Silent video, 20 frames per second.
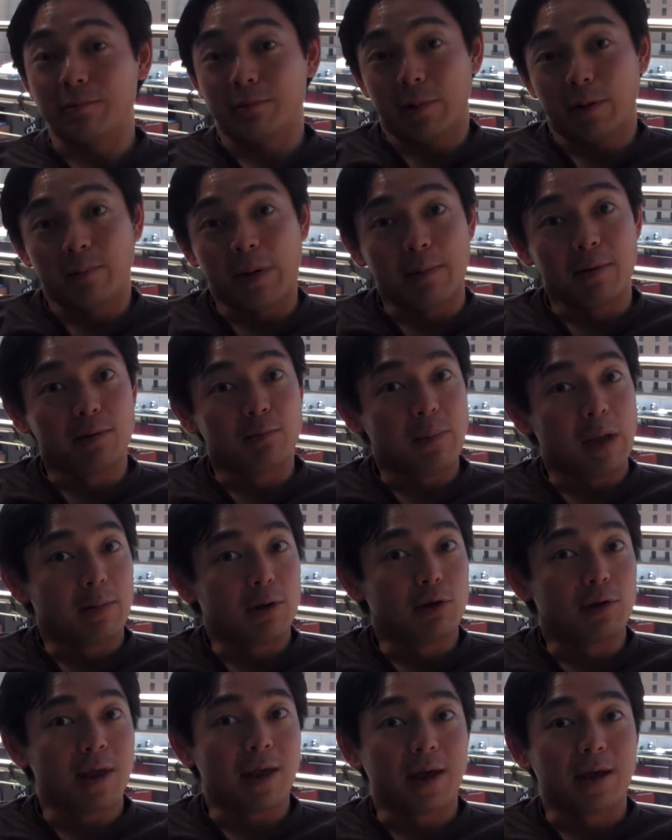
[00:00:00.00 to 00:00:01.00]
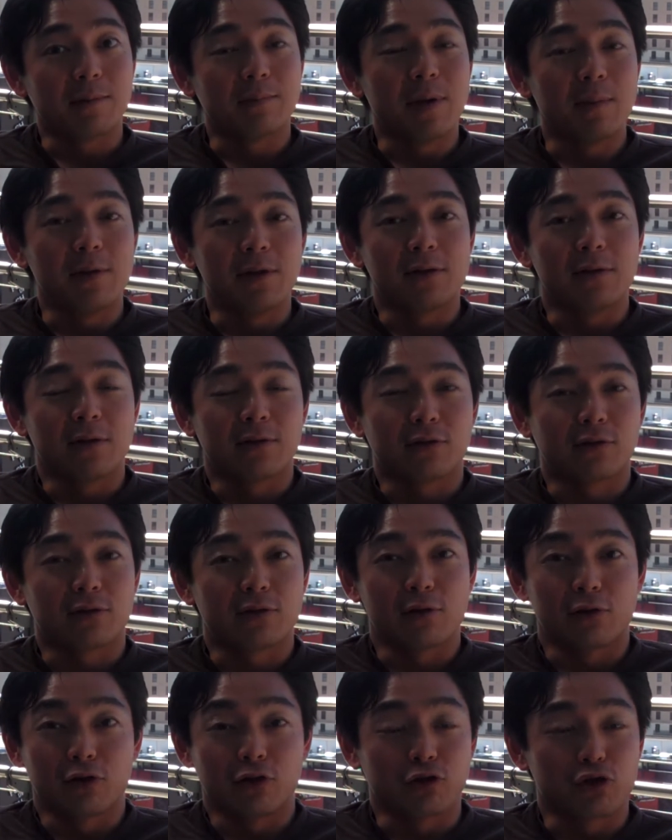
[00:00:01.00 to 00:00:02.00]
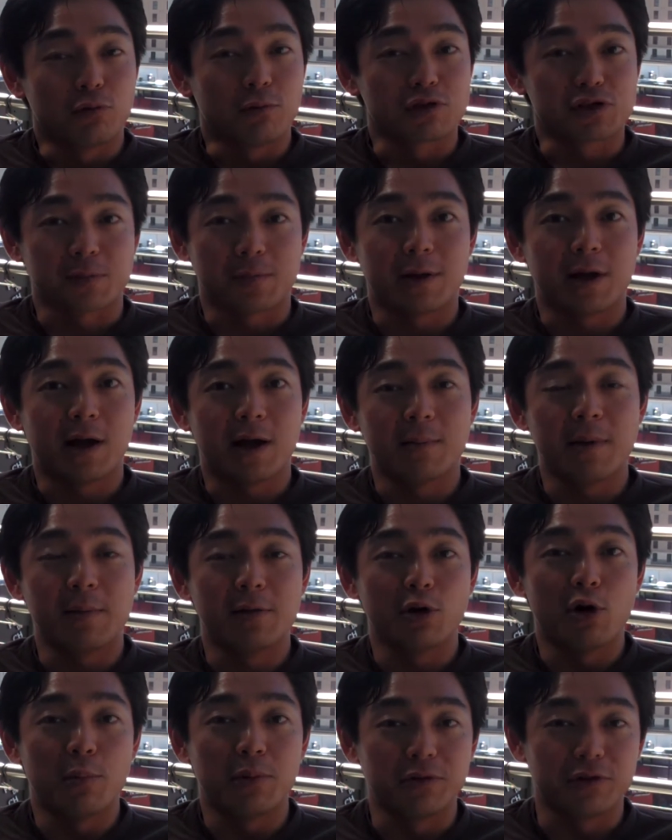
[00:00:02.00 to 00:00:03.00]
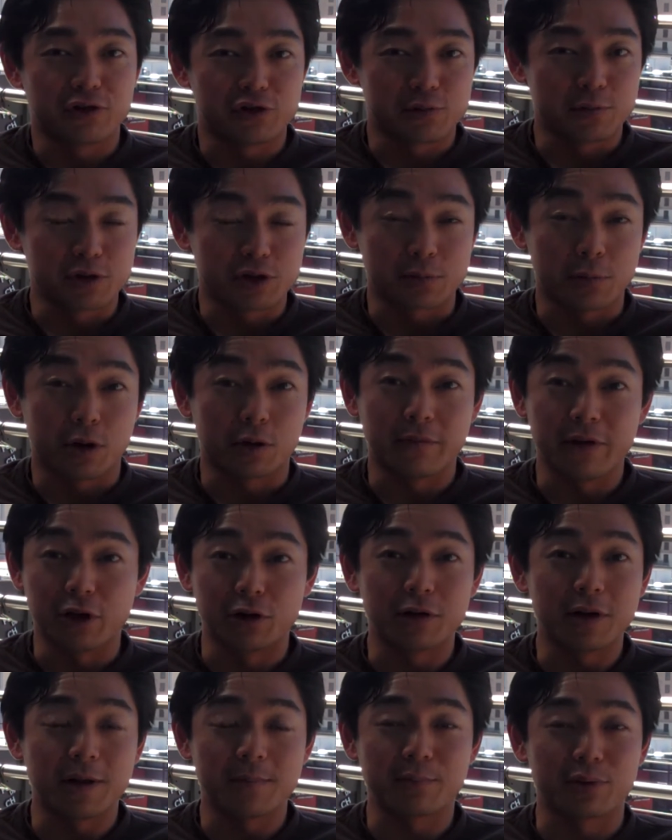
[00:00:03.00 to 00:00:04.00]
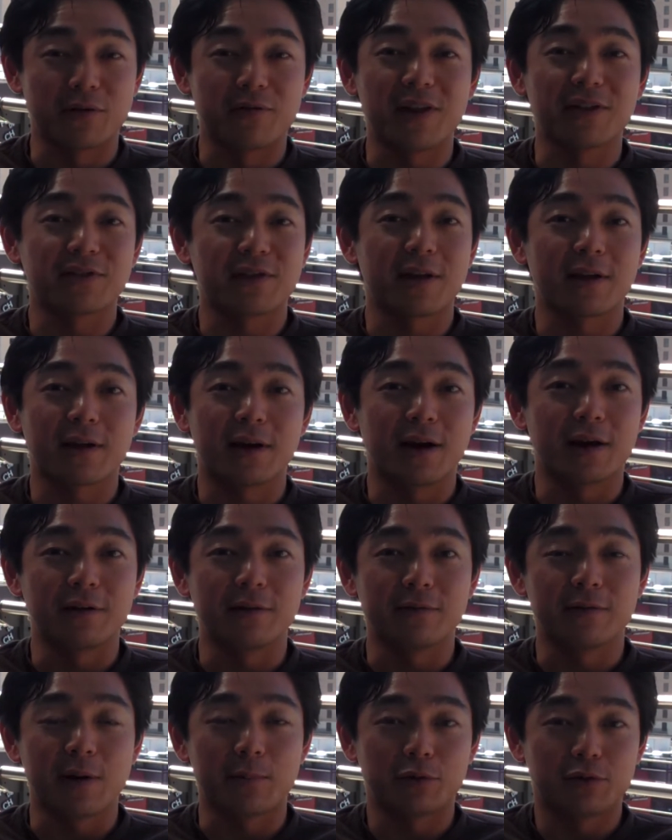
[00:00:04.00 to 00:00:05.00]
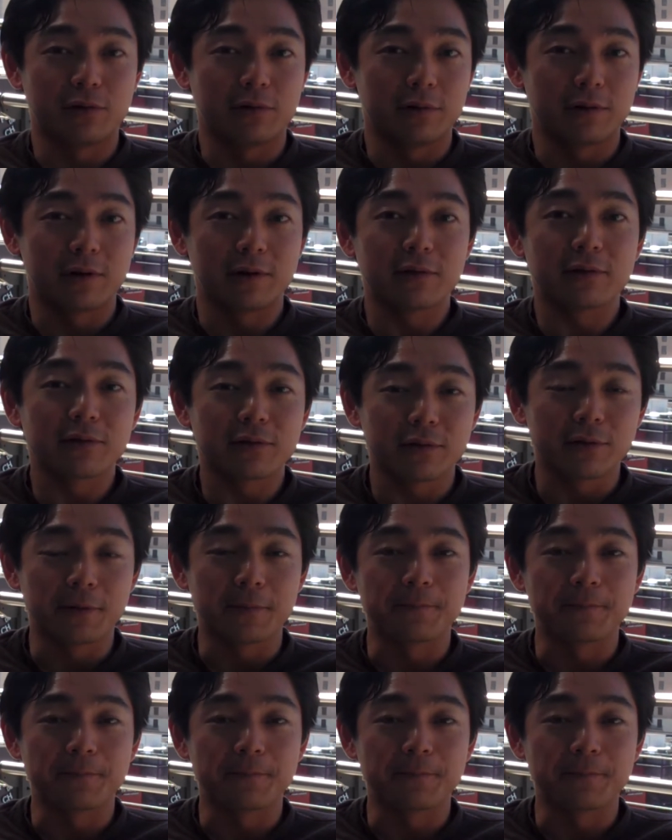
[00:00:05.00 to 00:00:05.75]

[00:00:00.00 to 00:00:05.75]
But maybe you can't. Maybe there's just too much supply. Maybe the open distribution model of the internet prevents that kind of opportunity. So.